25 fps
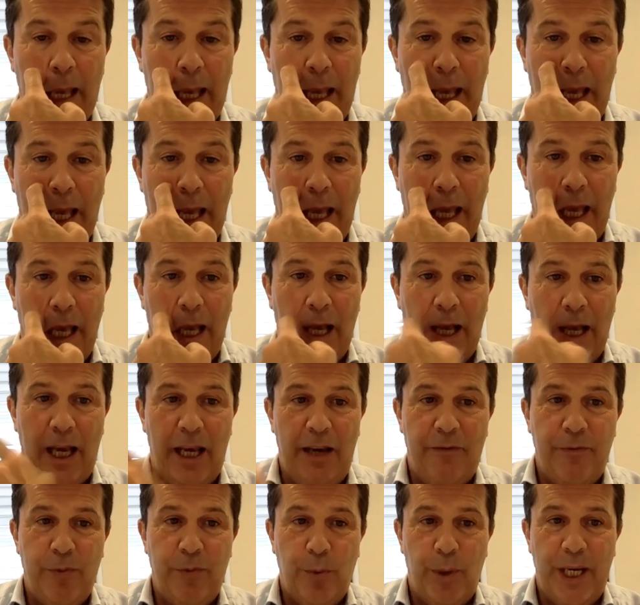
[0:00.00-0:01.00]
Uh,
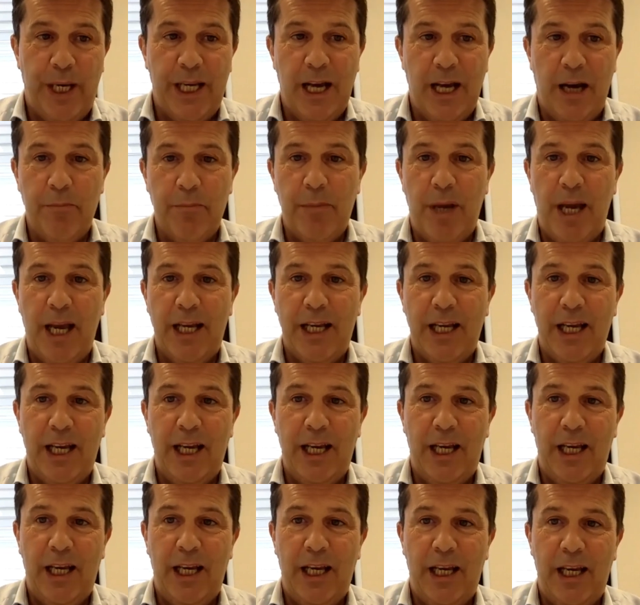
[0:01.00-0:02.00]
if we come back
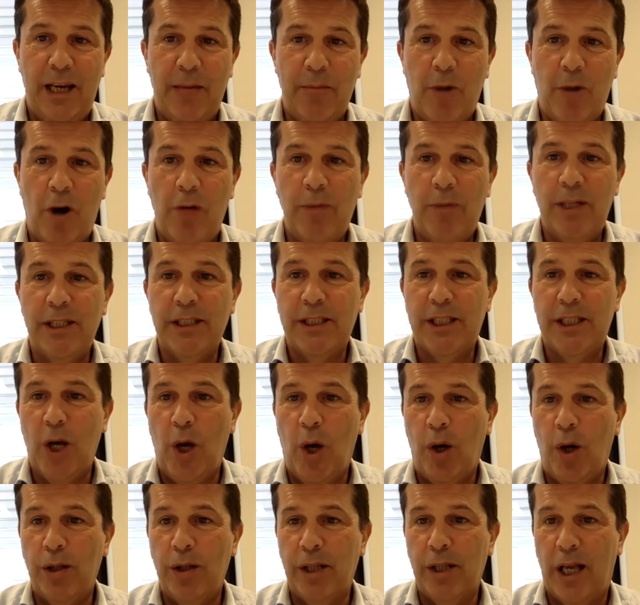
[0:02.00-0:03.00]
in a moment
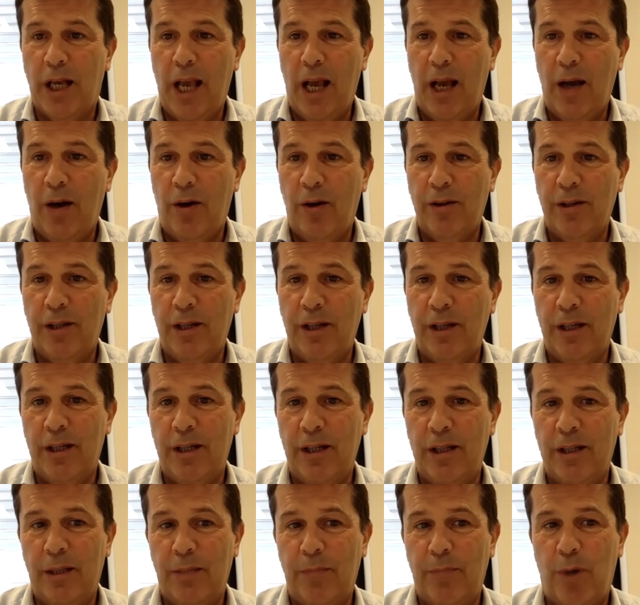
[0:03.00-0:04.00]
on the, on the,
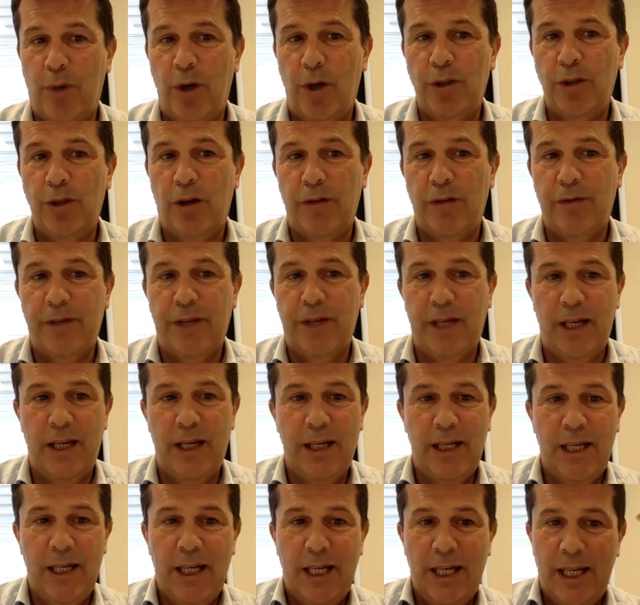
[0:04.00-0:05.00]
the point of
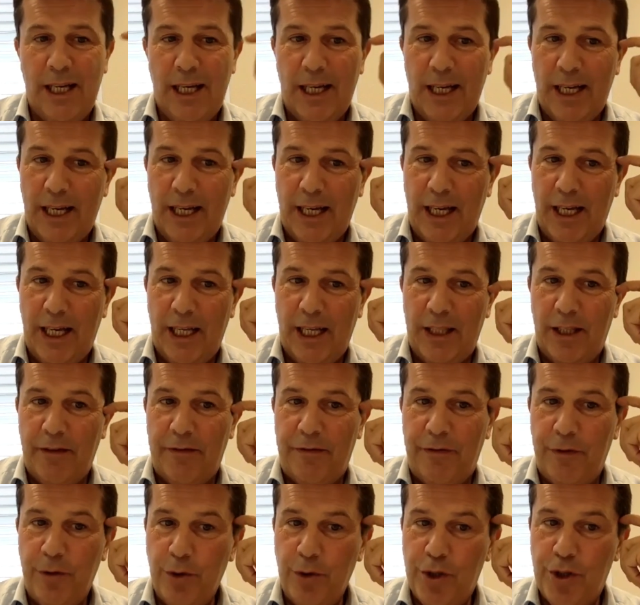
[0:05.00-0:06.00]
the
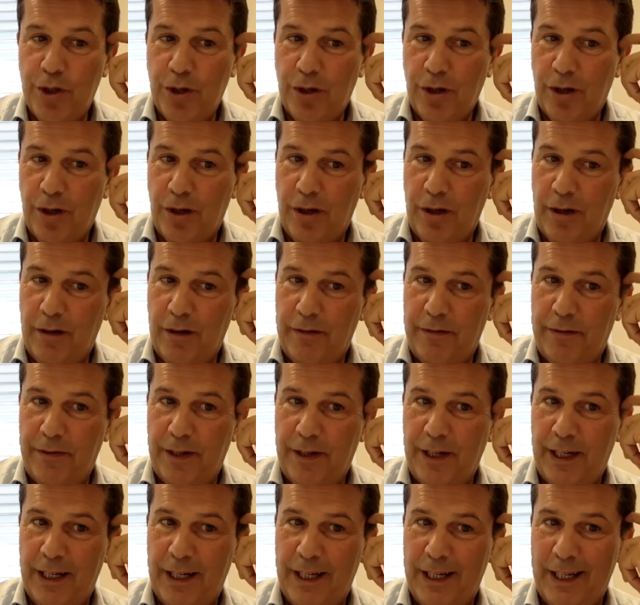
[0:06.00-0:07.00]
future of
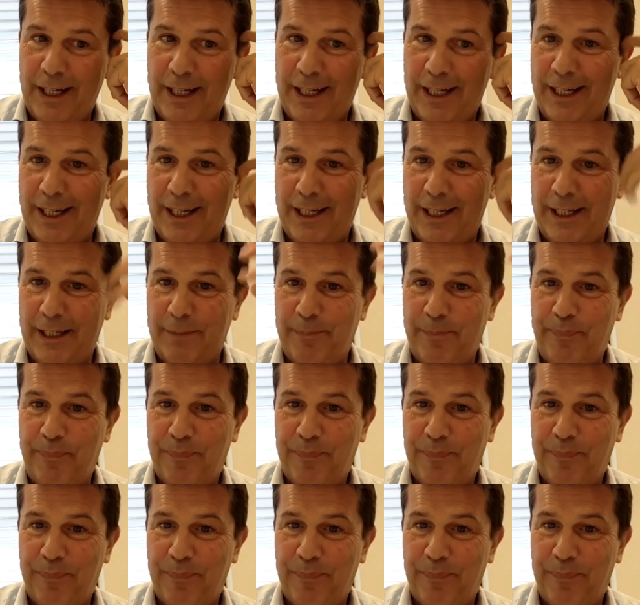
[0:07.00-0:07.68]
uh,